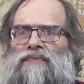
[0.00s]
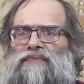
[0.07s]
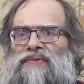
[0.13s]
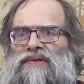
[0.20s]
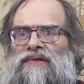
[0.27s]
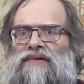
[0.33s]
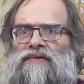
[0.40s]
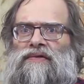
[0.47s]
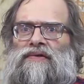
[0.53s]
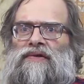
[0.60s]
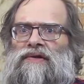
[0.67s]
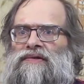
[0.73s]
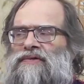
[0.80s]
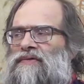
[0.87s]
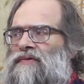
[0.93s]
Peter,
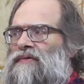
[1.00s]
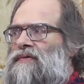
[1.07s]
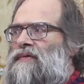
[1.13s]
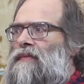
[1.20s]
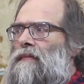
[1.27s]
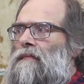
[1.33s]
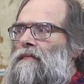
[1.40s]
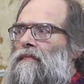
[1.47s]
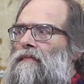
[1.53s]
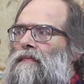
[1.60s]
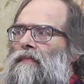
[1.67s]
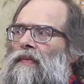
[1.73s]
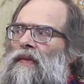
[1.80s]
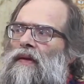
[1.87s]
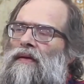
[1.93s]
and so
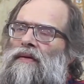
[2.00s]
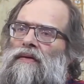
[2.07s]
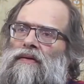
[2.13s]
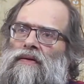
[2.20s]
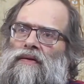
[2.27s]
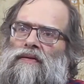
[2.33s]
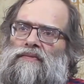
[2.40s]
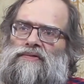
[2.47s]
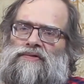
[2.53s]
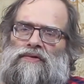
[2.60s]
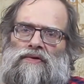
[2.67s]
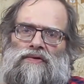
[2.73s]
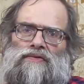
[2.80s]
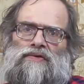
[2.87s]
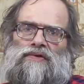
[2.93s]
on.
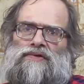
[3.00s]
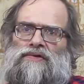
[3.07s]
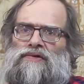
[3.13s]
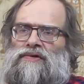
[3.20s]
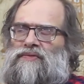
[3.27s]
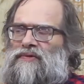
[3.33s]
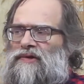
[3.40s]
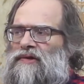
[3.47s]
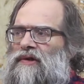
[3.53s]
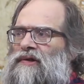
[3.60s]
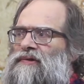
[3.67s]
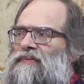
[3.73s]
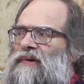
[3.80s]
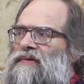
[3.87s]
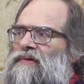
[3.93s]
So this is what they
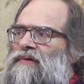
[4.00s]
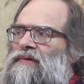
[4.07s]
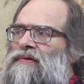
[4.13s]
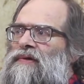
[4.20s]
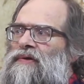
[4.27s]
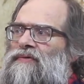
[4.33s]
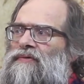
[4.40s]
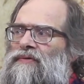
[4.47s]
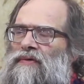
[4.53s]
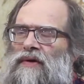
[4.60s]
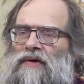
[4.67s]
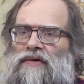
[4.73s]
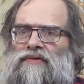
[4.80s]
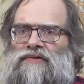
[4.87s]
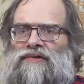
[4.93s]
expect in India too.
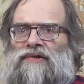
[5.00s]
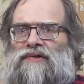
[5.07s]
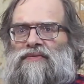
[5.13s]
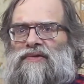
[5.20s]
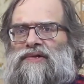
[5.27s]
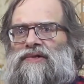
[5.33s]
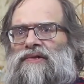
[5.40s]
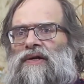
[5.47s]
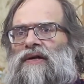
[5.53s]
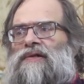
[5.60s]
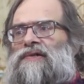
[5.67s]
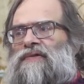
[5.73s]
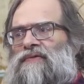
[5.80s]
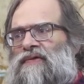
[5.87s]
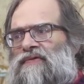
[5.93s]
You see, the
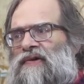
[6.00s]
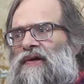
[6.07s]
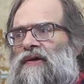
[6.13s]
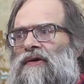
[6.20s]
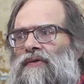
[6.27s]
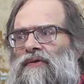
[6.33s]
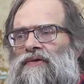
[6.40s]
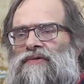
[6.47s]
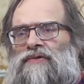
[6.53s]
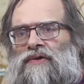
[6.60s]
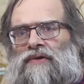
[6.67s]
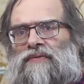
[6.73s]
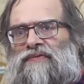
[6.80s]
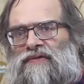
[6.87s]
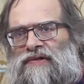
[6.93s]
missionaries have a very
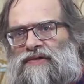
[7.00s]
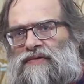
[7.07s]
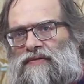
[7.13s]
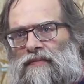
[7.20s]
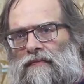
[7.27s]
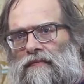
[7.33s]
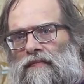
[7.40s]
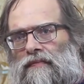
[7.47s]
long-term vision.